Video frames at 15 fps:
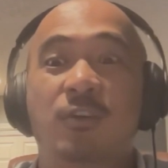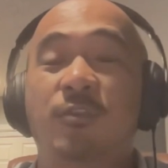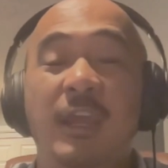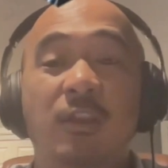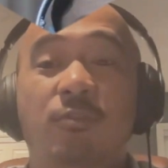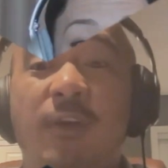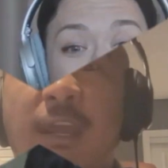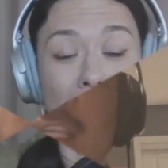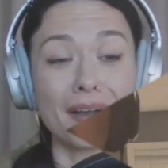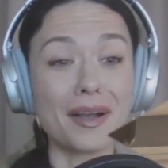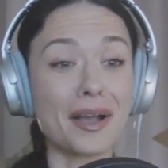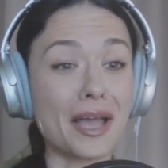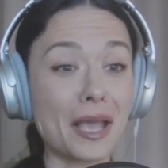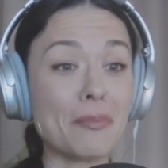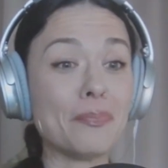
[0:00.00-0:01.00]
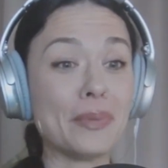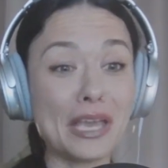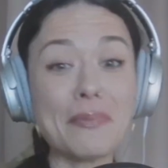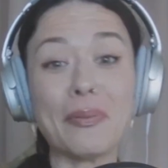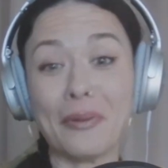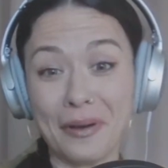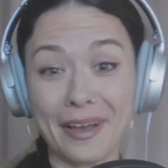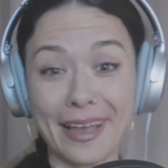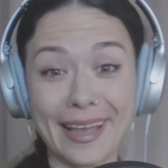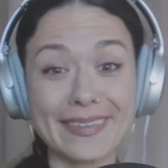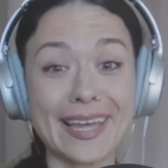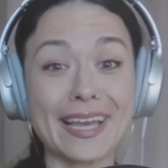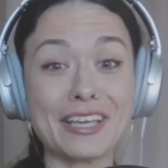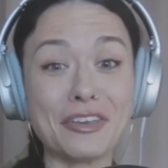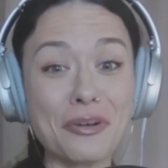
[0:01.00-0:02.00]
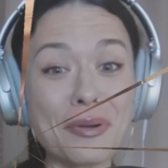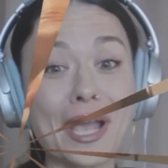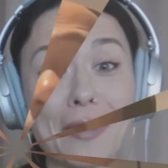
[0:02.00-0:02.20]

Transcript: a sense of familiarity and belonging as